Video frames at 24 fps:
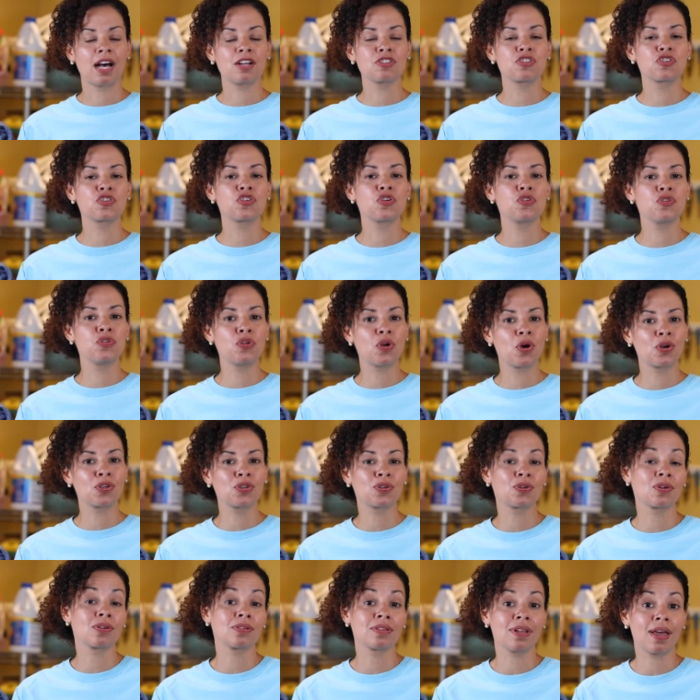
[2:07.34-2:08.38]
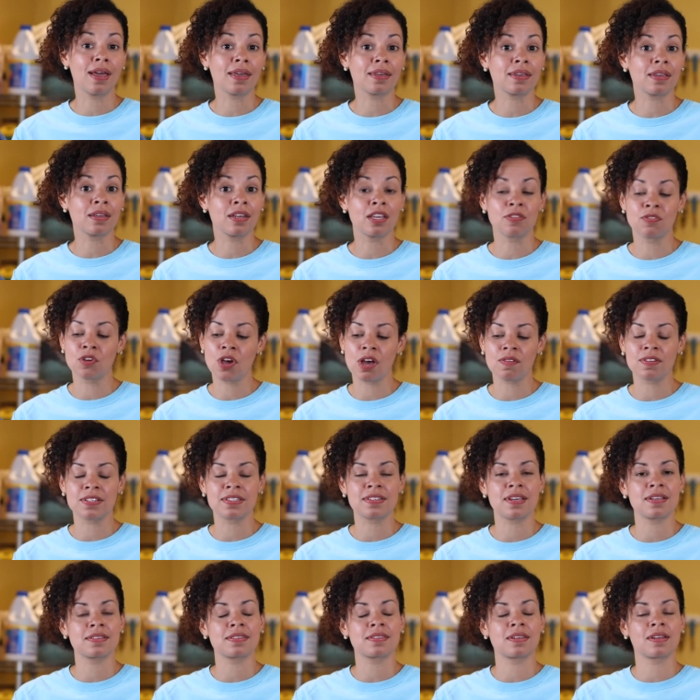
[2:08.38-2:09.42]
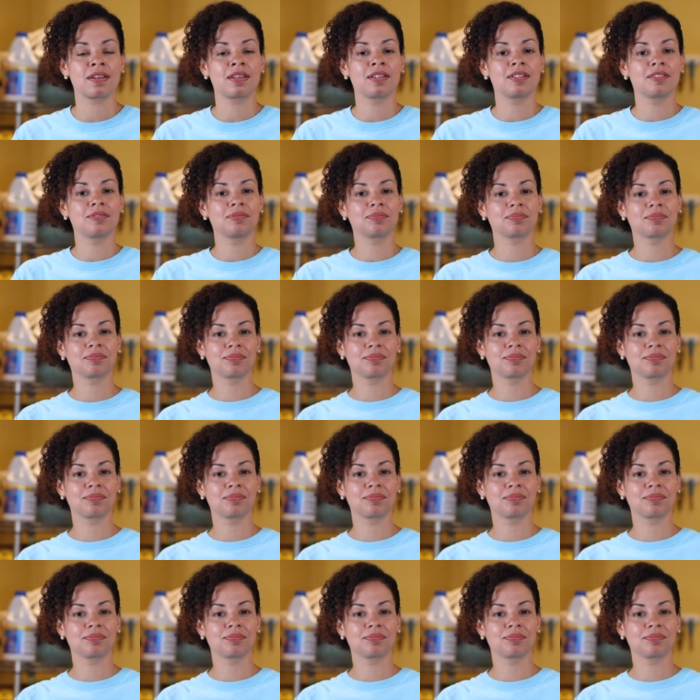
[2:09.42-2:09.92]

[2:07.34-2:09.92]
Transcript: How do you know you don't like it if you haven't tasted it?